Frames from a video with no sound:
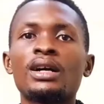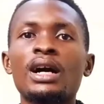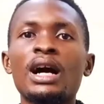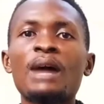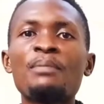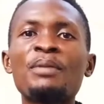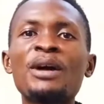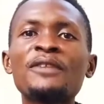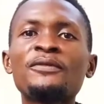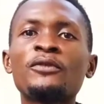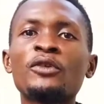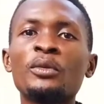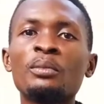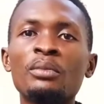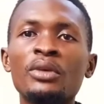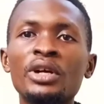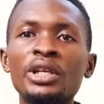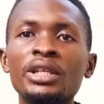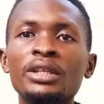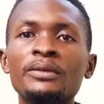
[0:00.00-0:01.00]
Apart from
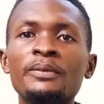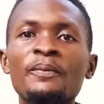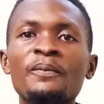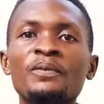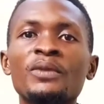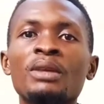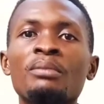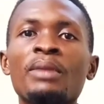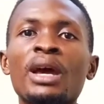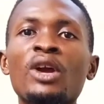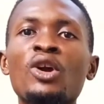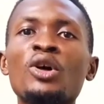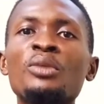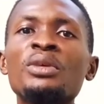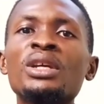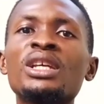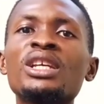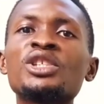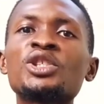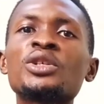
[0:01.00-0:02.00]
money, my
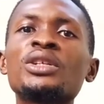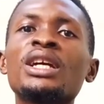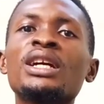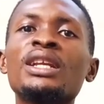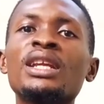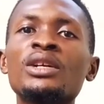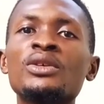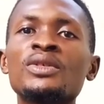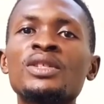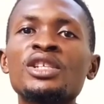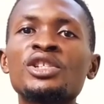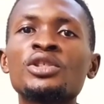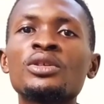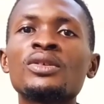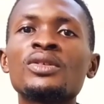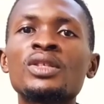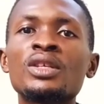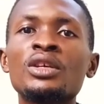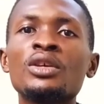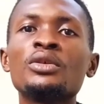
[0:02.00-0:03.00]
communication and
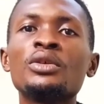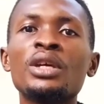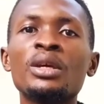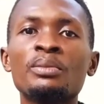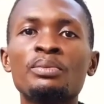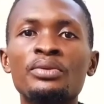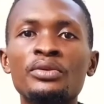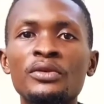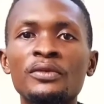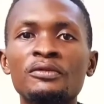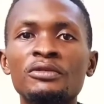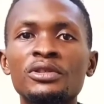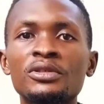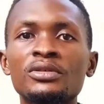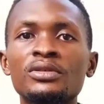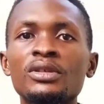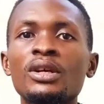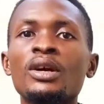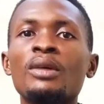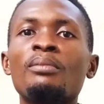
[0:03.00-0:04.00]
negotiation skill improved.
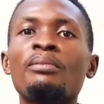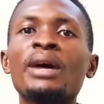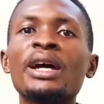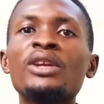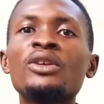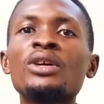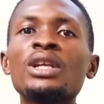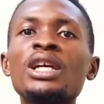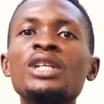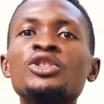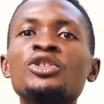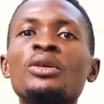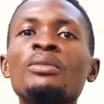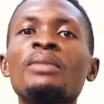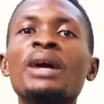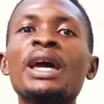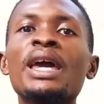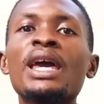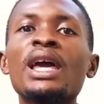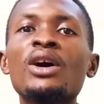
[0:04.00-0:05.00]
My knowledge on
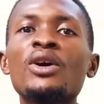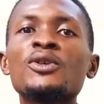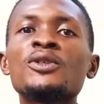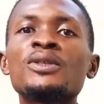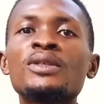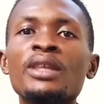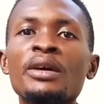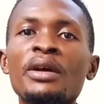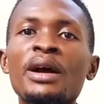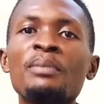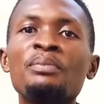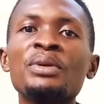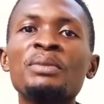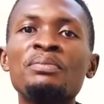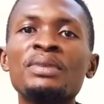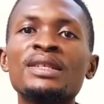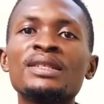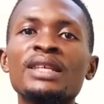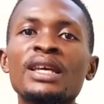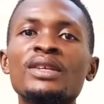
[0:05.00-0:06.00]
my health therapy
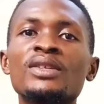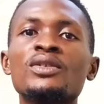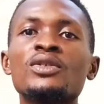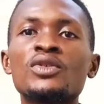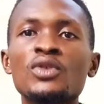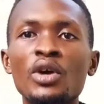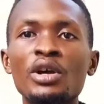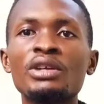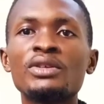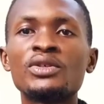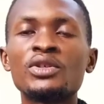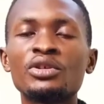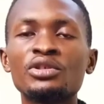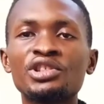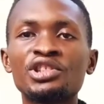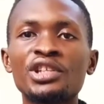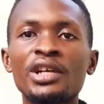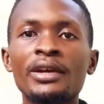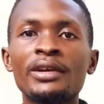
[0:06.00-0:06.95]
business saw a sunshine.